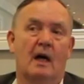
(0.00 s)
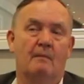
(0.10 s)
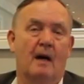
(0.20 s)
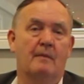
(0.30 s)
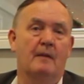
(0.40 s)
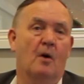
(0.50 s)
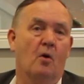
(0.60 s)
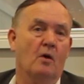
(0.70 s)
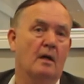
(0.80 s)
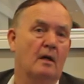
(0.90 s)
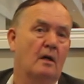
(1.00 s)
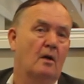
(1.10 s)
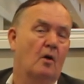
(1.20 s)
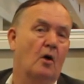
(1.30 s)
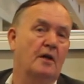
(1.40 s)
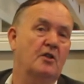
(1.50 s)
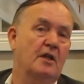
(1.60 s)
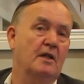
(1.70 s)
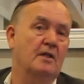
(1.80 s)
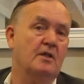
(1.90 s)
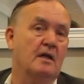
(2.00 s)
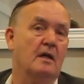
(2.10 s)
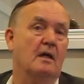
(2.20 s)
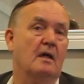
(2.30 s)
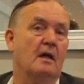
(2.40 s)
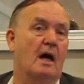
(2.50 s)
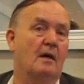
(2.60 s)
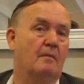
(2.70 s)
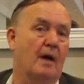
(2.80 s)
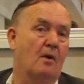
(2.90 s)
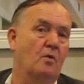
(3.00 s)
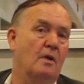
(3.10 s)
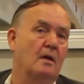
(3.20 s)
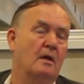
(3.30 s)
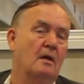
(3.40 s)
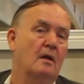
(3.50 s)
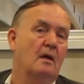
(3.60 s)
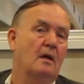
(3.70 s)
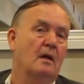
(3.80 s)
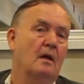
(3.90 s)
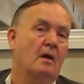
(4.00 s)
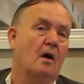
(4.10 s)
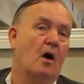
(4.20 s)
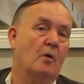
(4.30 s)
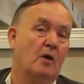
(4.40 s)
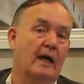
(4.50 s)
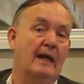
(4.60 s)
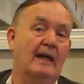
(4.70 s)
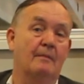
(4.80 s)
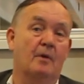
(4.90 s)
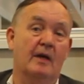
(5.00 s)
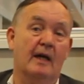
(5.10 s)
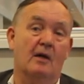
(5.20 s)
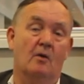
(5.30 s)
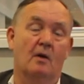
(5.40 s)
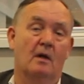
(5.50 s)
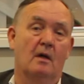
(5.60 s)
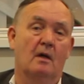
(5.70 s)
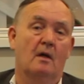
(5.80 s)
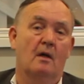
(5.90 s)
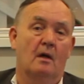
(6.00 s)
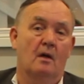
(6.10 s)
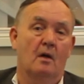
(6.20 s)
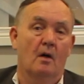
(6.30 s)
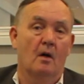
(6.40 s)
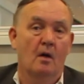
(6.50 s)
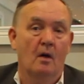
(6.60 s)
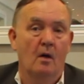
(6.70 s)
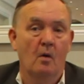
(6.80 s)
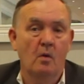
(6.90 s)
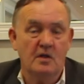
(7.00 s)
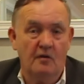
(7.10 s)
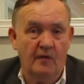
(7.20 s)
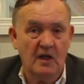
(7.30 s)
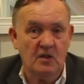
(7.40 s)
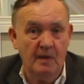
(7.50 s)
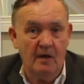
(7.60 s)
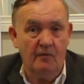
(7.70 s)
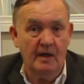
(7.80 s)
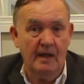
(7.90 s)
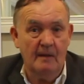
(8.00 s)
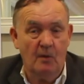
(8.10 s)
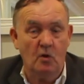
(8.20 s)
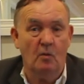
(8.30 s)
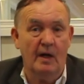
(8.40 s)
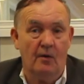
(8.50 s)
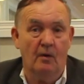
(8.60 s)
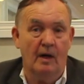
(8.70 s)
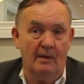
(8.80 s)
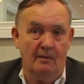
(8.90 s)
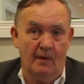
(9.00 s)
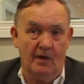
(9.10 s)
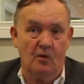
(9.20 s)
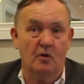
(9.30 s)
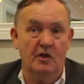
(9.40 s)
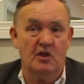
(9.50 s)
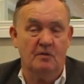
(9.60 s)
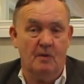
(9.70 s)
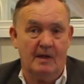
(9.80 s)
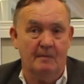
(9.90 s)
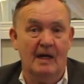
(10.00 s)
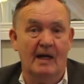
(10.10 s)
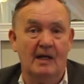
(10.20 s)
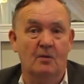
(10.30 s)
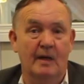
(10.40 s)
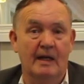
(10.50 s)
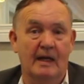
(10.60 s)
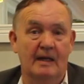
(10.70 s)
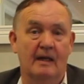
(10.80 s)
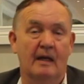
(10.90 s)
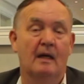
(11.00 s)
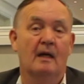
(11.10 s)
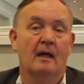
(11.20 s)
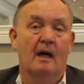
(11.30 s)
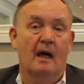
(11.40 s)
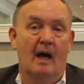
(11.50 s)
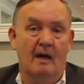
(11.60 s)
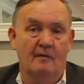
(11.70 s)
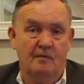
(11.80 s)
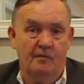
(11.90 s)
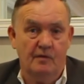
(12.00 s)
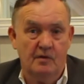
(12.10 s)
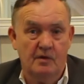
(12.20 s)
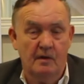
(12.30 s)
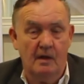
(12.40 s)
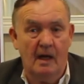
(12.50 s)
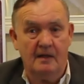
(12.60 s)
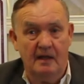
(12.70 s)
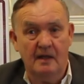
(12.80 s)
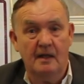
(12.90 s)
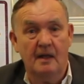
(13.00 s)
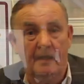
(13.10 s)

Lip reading: and Bobby Burke, Oney Jennings, Colin Brown, Cormac Keeley in particular, who was advising me every day about the weather and weather conditions, what to be like at the weekend. And at the end of the